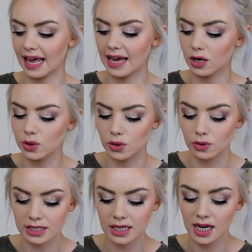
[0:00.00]
They are
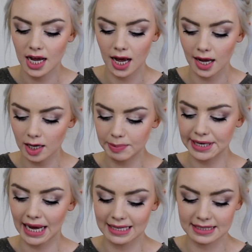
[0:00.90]
called
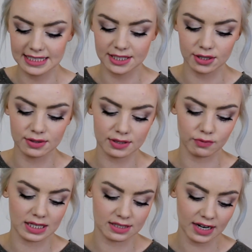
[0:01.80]
Urban Antidotes
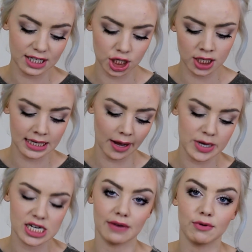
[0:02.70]
Resurrection
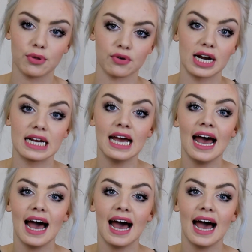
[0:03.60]
Damage Level 3,